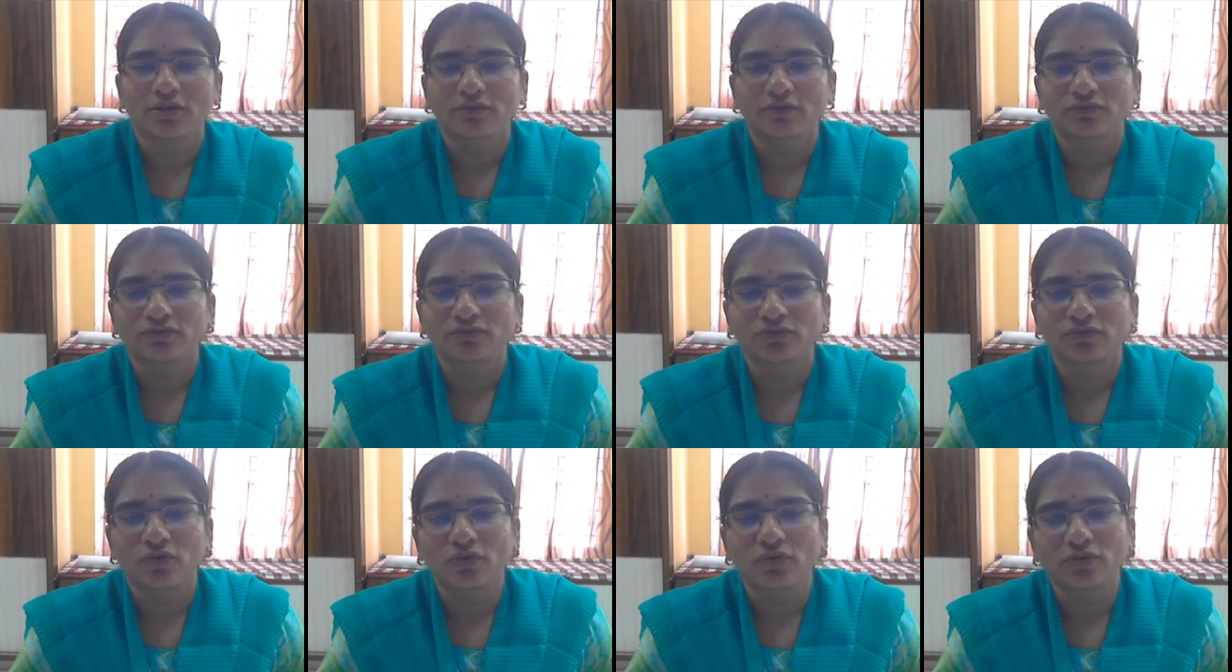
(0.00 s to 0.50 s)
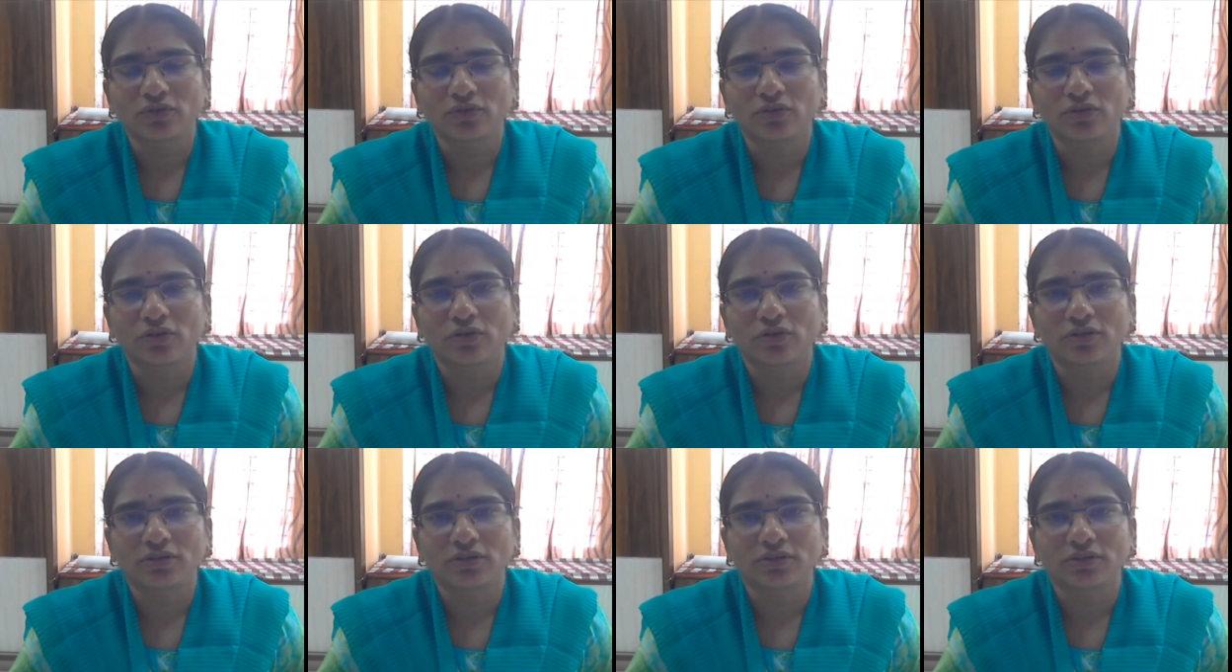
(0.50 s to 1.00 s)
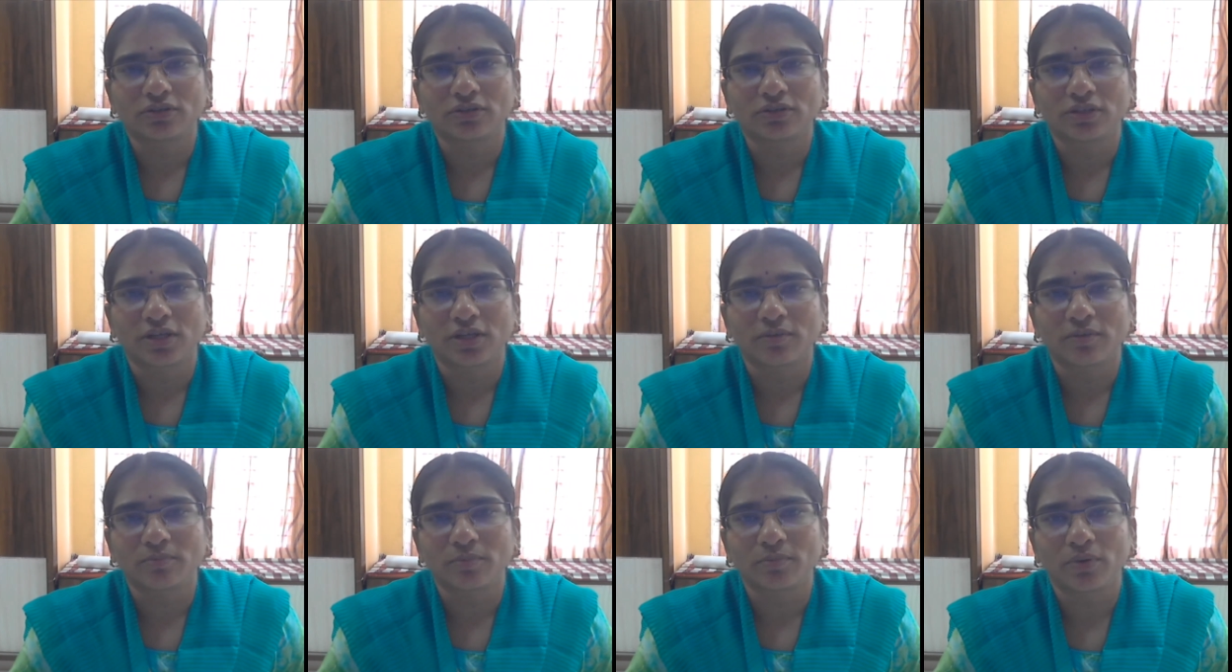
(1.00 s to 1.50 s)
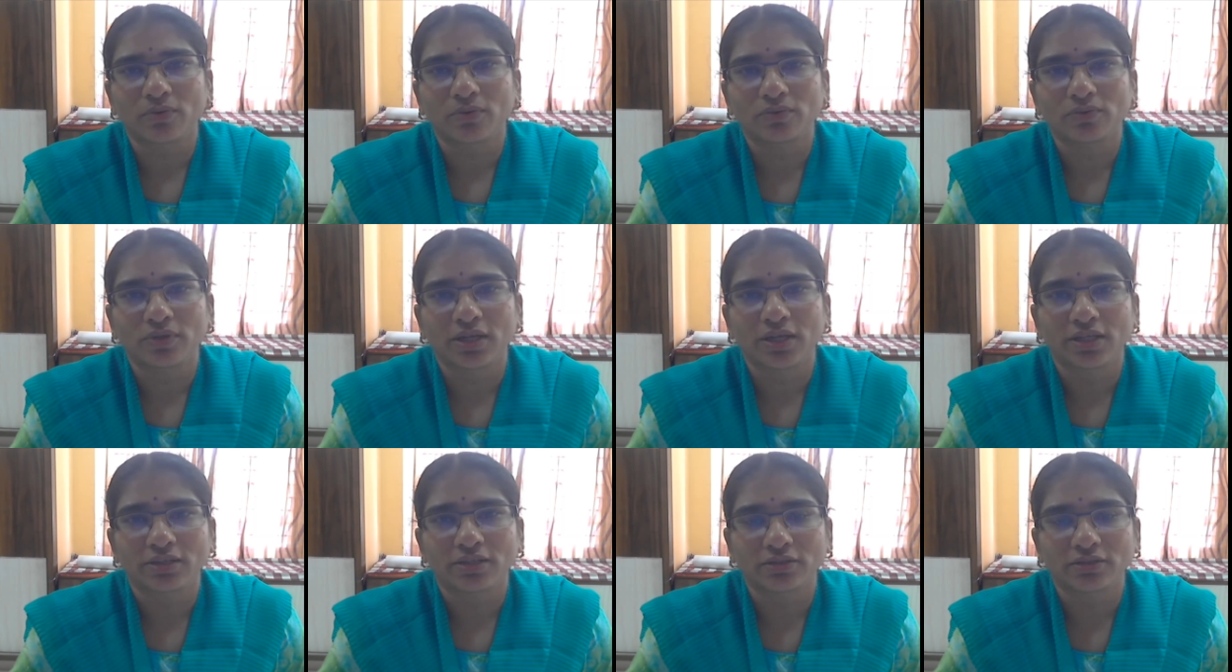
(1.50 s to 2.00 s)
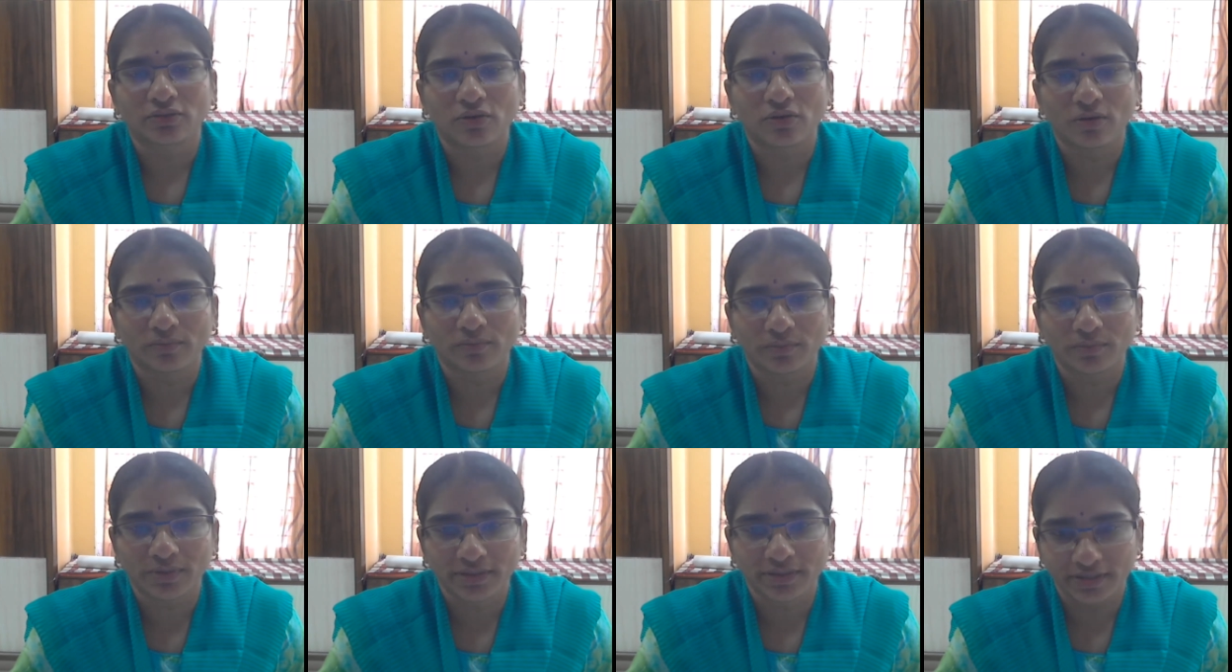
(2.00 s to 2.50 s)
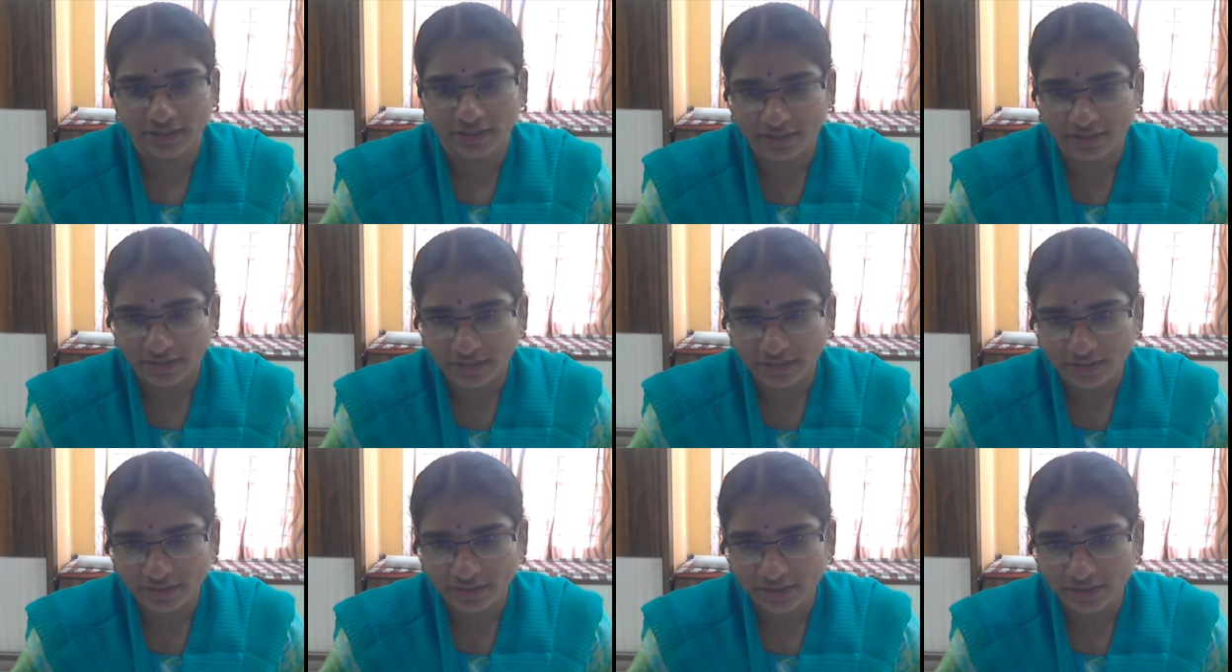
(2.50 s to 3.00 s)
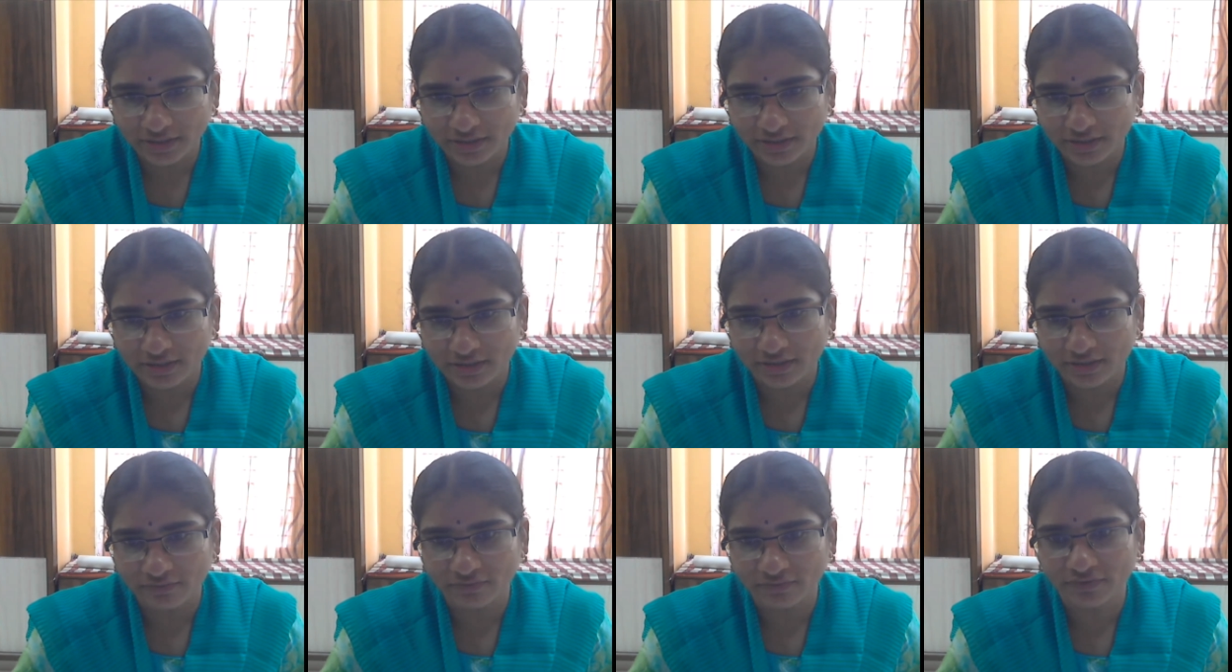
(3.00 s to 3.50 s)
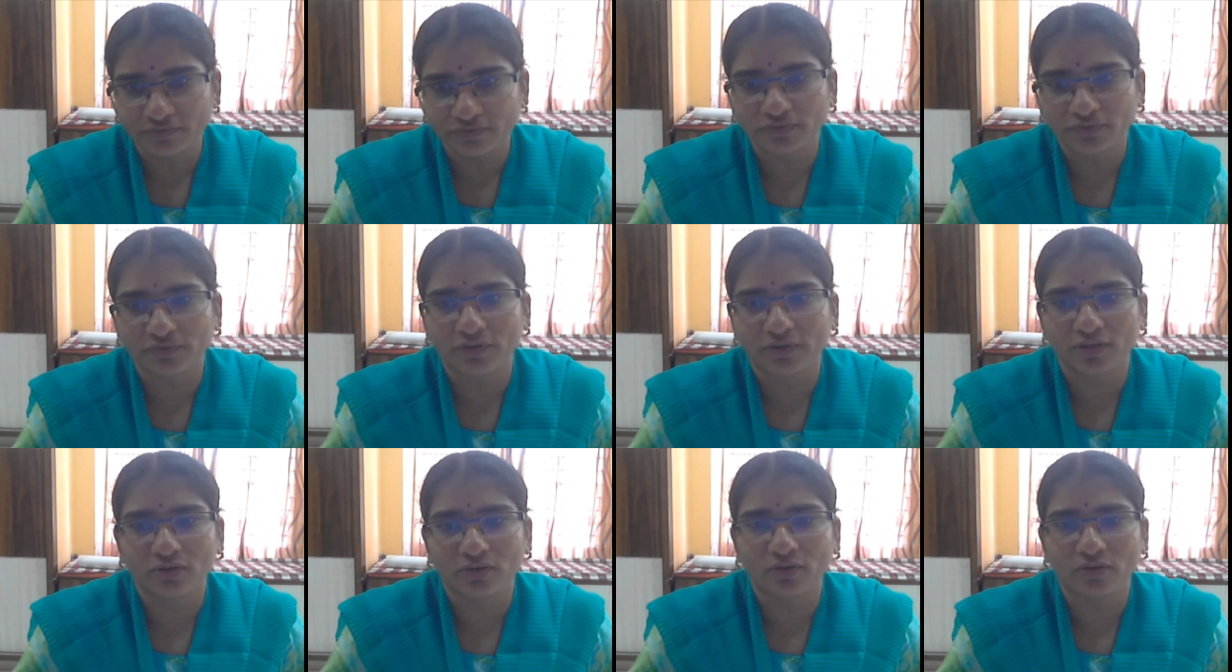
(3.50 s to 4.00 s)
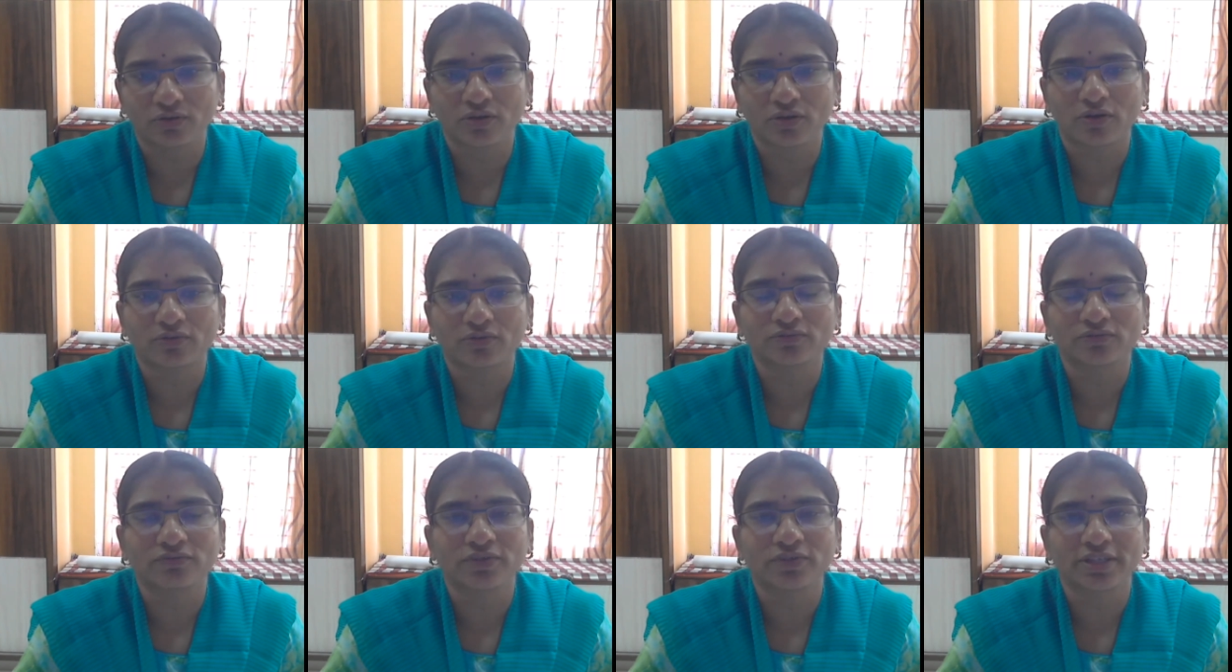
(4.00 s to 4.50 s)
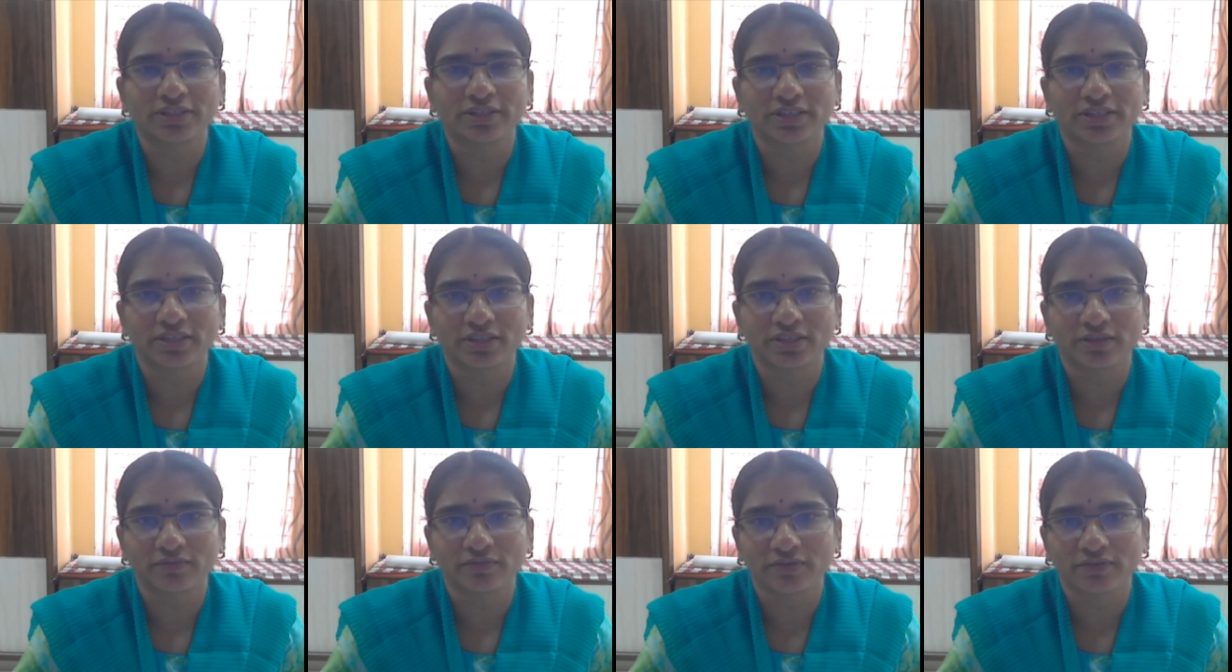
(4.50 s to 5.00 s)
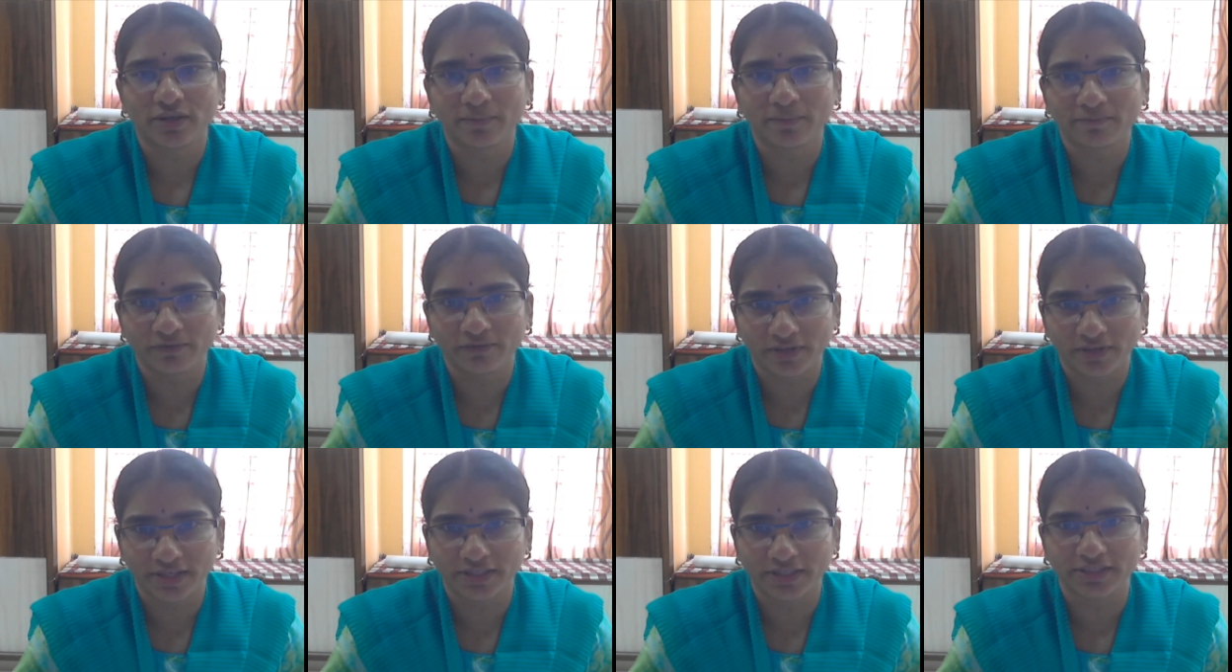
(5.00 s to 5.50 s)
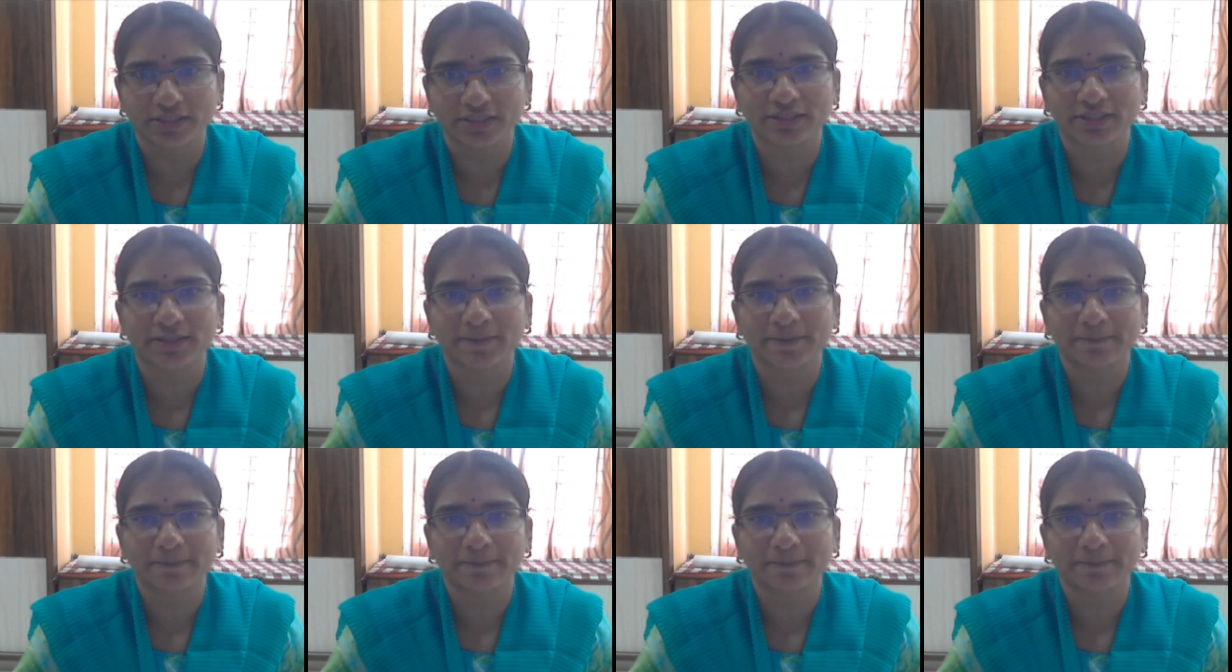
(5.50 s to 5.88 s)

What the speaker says: fourth on compound and complex sentences, and the fifth one on noun phrase and the verb phrase.